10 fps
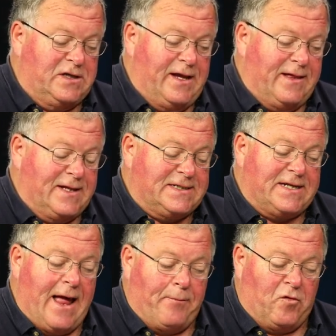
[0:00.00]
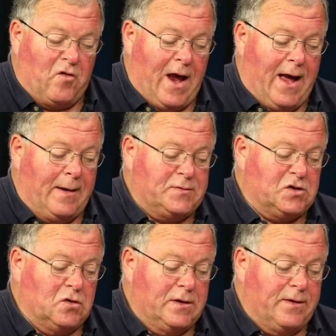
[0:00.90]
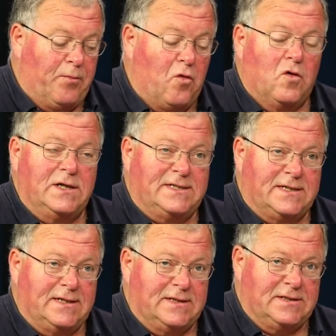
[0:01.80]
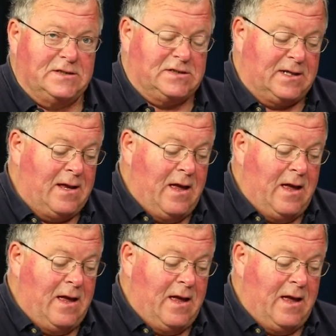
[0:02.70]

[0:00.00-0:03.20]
you can get the snap traps or the poisons.